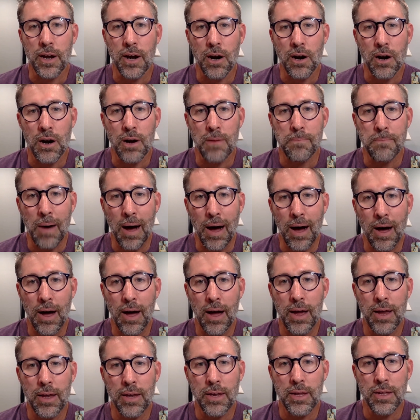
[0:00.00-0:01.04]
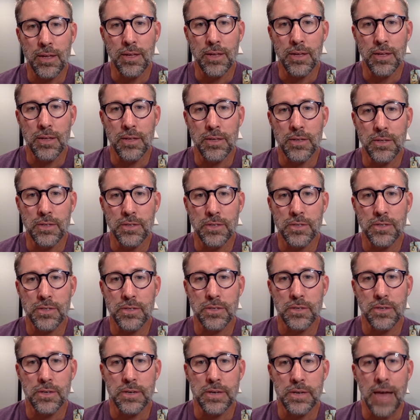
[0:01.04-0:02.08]
our mind
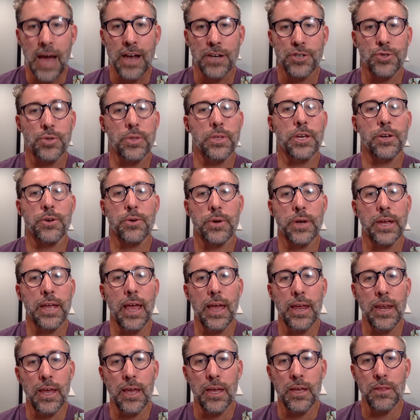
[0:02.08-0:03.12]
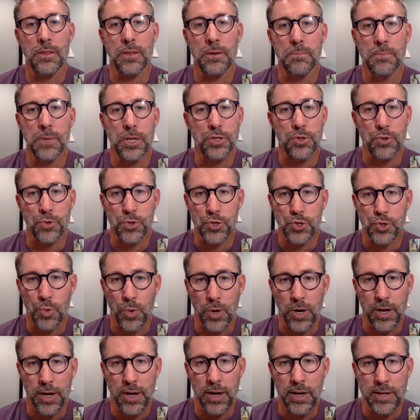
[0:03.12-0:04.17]
is naturally creating, the mental
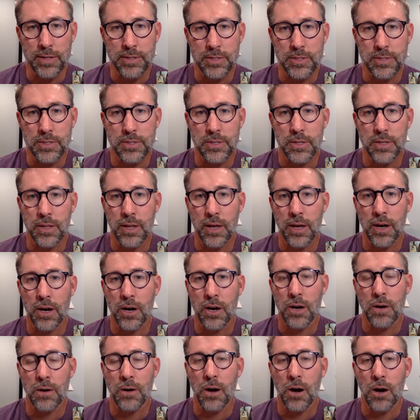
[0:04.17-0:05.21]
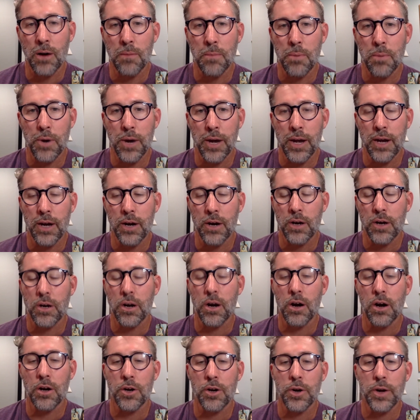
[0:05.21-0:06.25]
shortcuts that our brain are
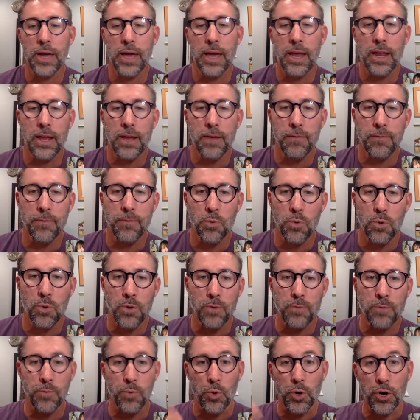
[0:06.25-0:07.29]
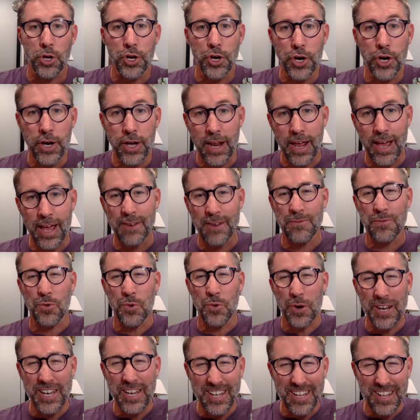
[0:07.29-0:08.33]
creating for good and
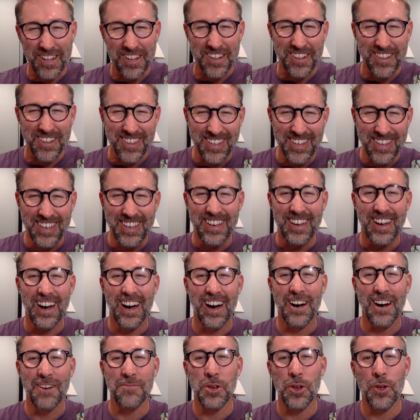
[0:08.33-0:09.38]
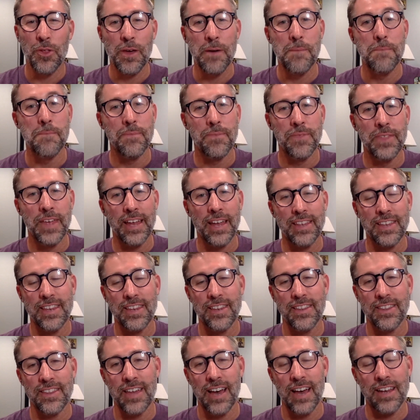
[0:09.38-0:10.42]
for ill,
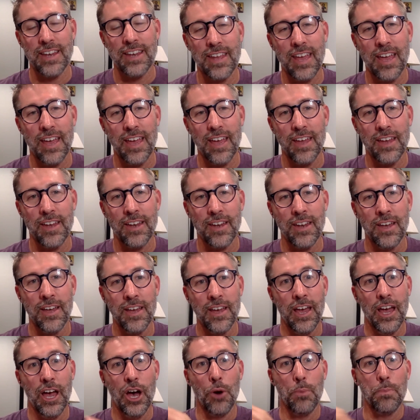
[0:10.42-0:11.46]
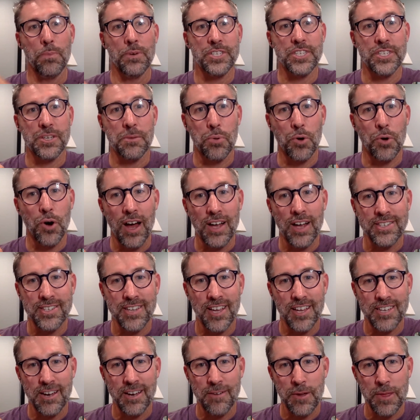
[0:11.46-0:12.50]
that can help us to
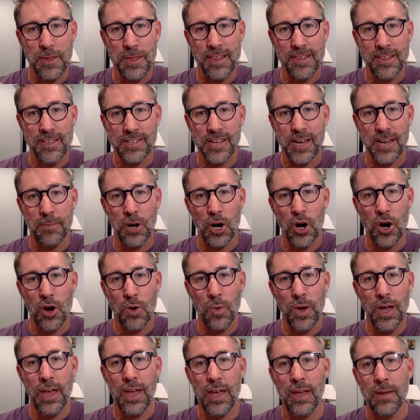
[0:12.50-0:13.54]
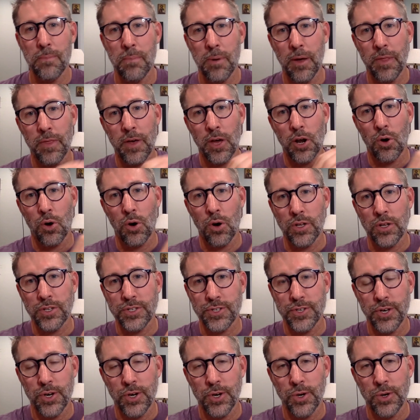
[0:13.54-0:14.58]
process everything that's coming our way, but that
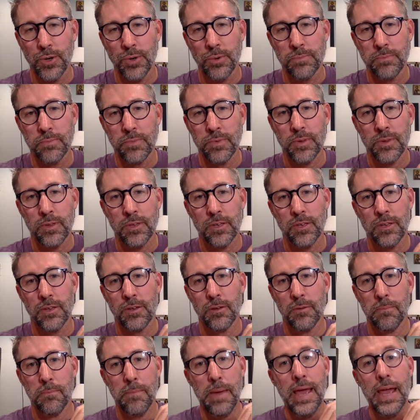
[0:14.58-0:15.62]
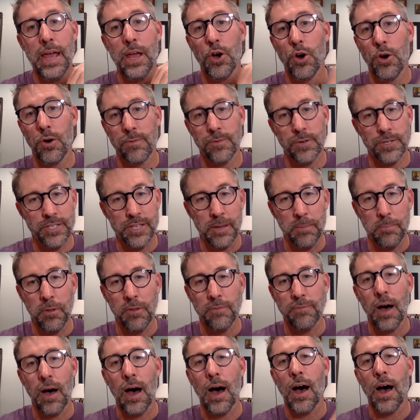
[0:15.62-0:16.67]
also may
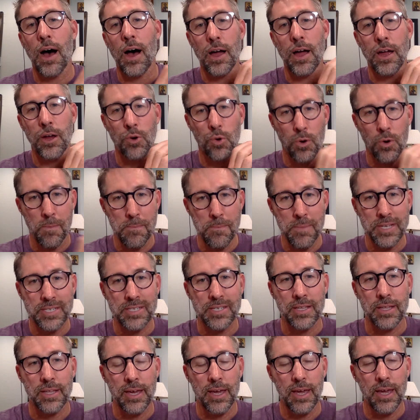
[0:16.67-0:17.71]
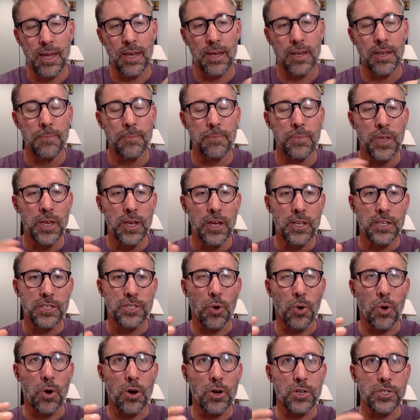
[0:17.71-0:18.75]
oversimplify or mislead.
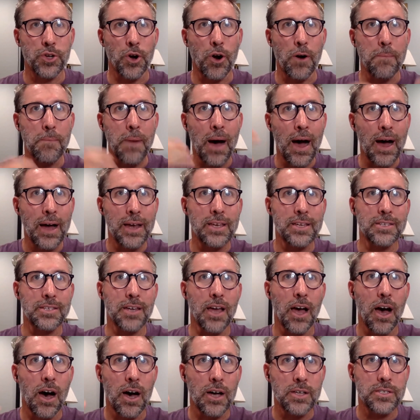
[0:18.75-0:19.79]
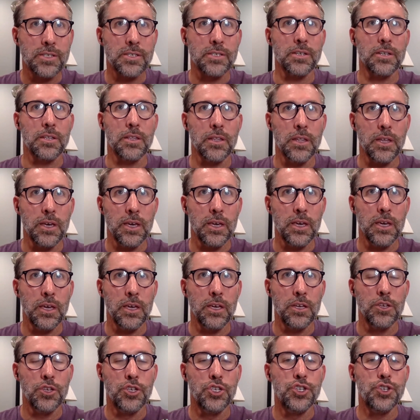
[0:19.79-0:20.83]
So our mind is
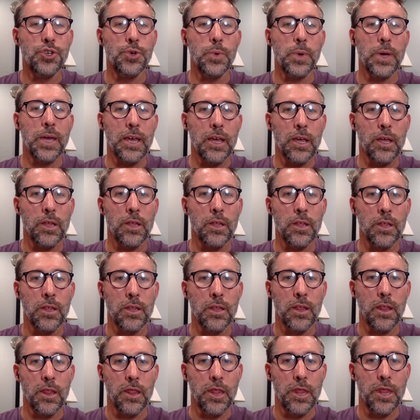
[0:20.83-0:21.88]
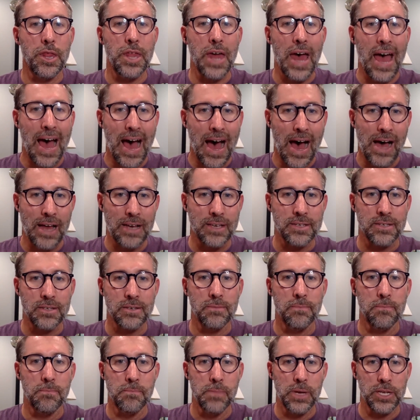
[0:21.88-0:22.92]
constantly doing that.
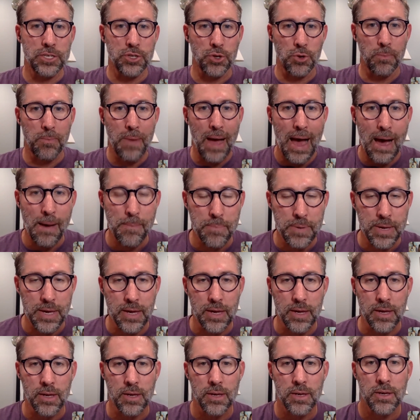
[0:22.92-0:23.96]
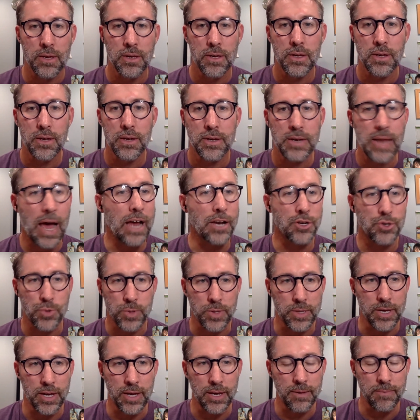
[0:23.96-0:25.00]
mental mapping
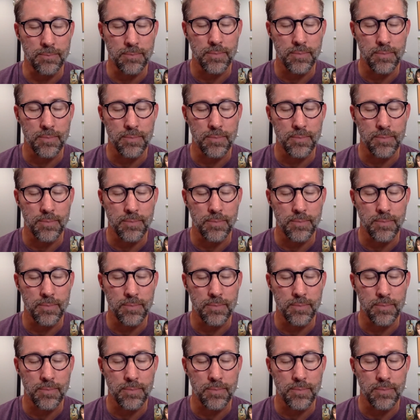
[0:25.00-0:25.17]
naturally.